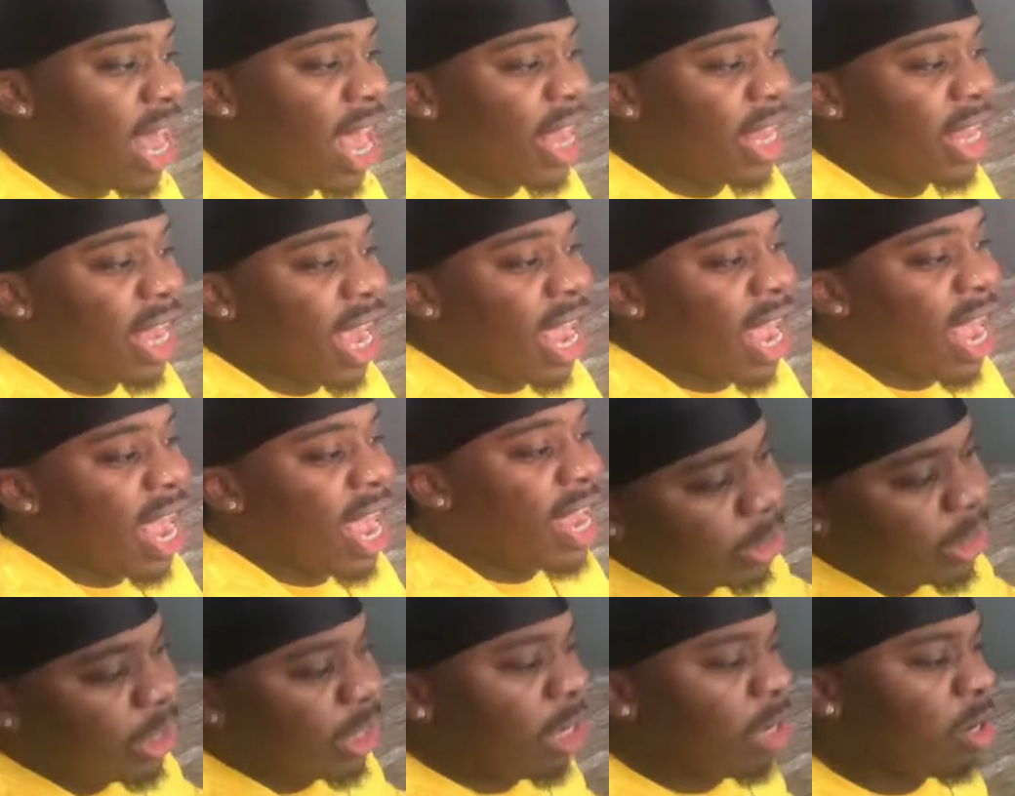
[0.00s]

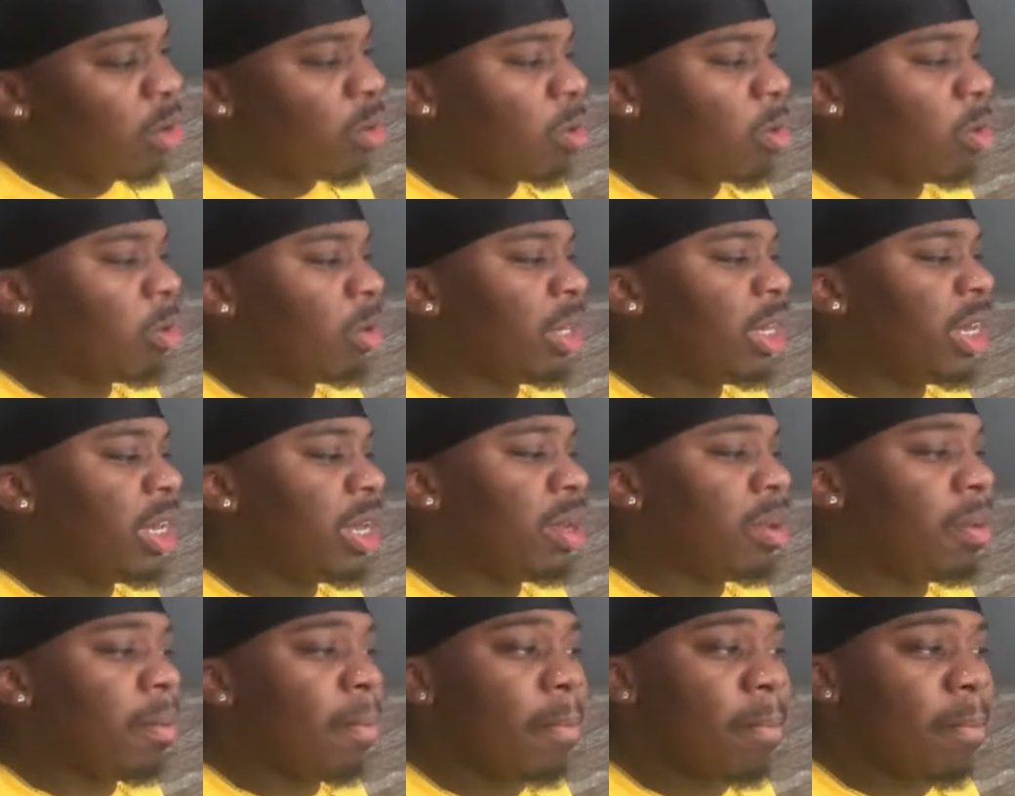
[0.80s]
aka
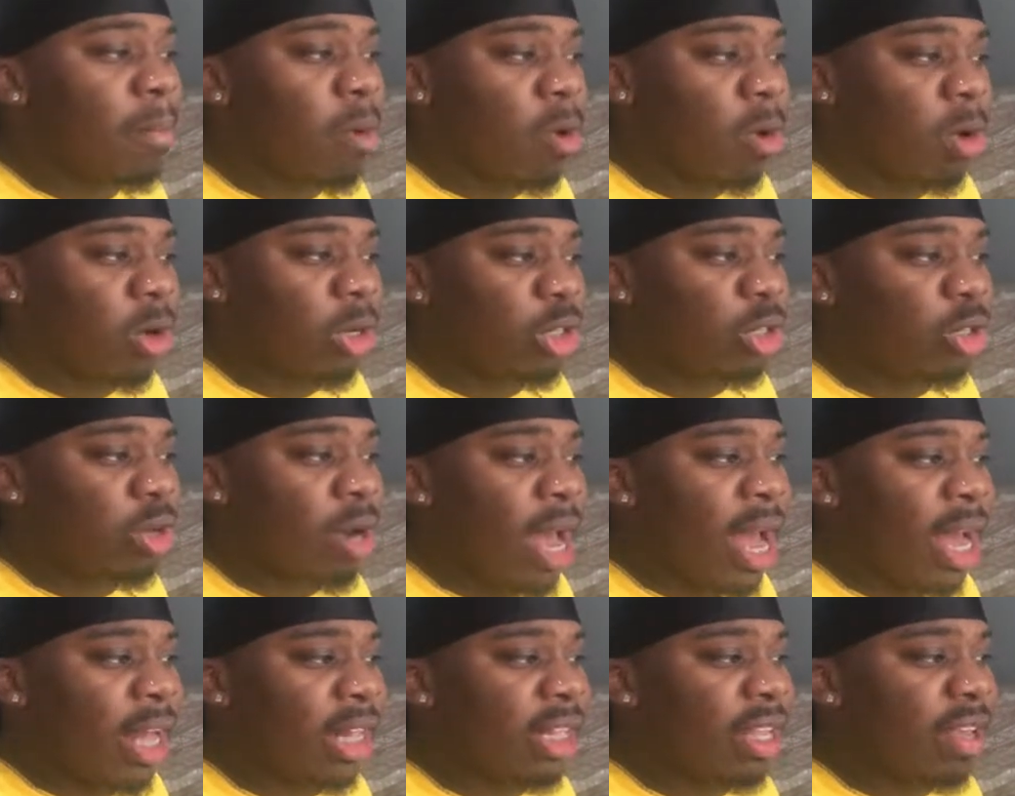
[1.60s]
generally more
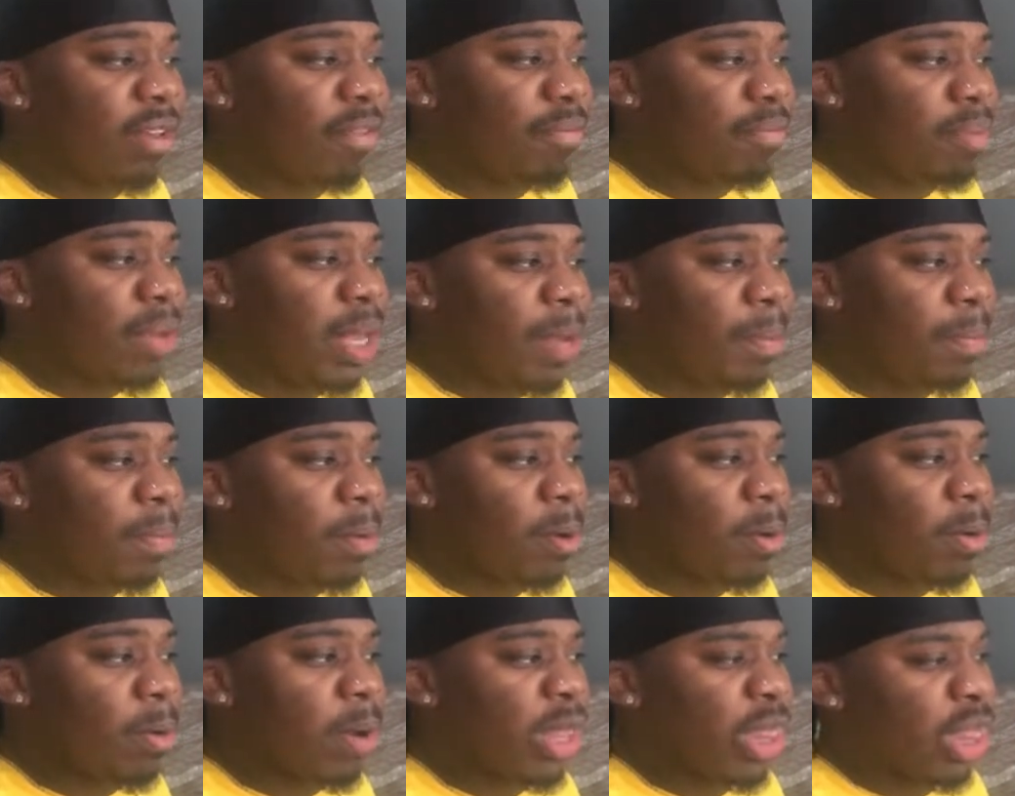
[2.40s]
attractive
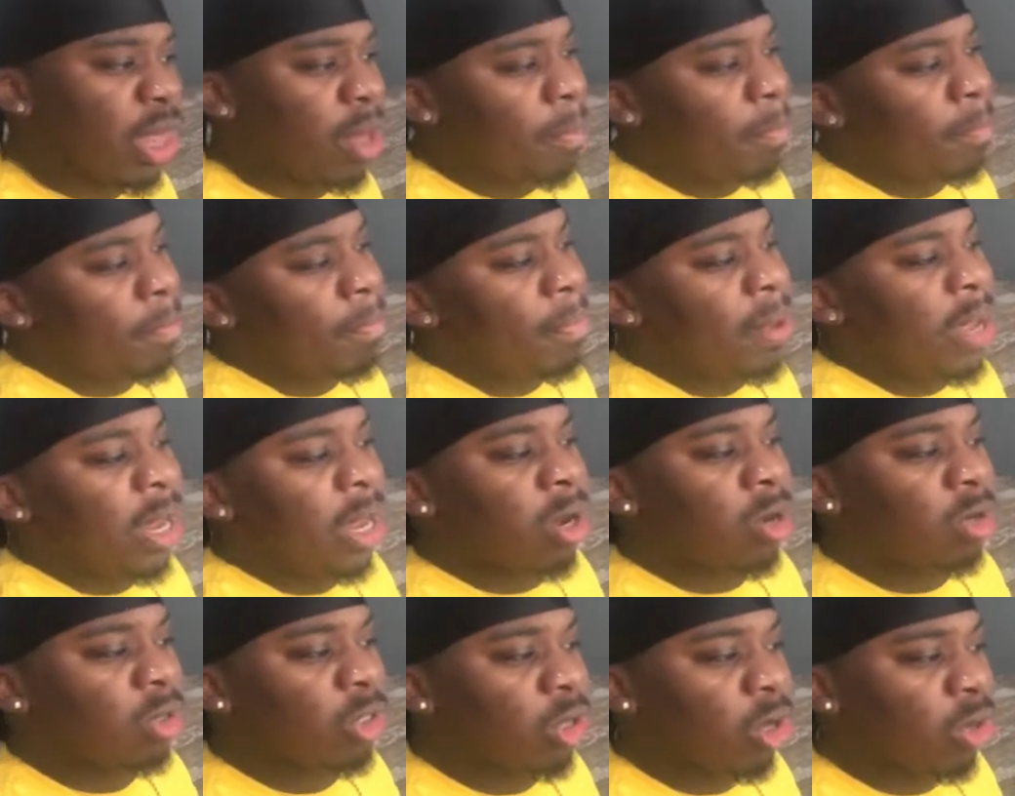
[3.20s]
people with a
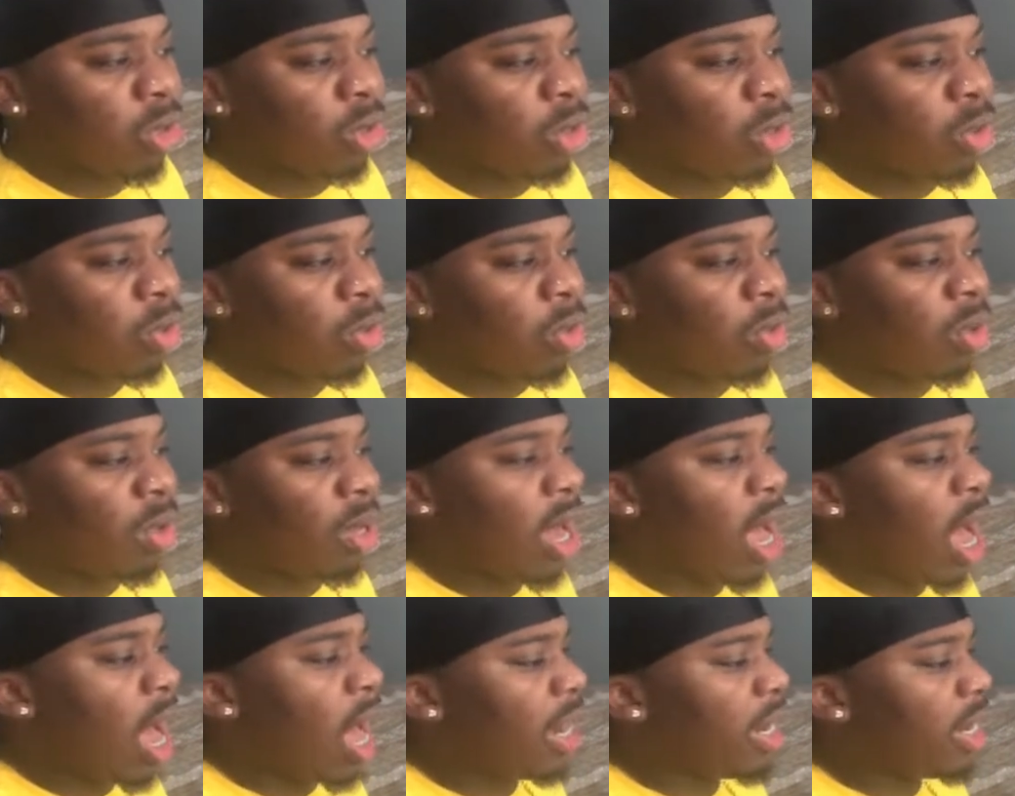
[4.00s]
bigger social
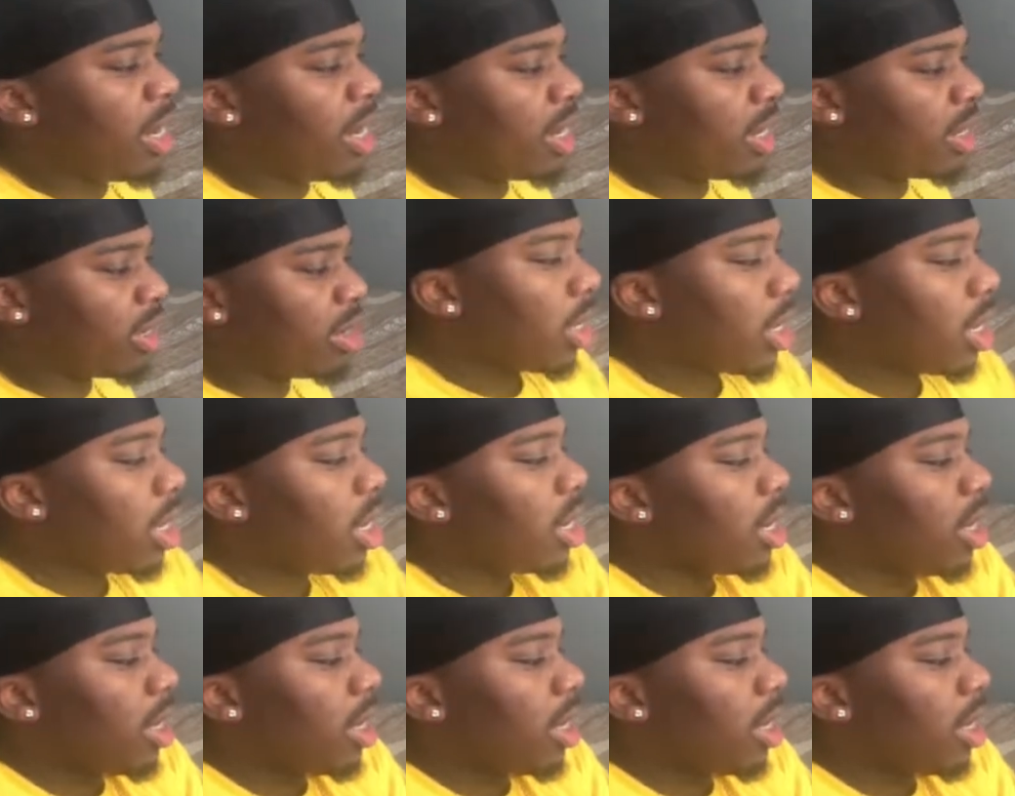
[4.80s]
audience.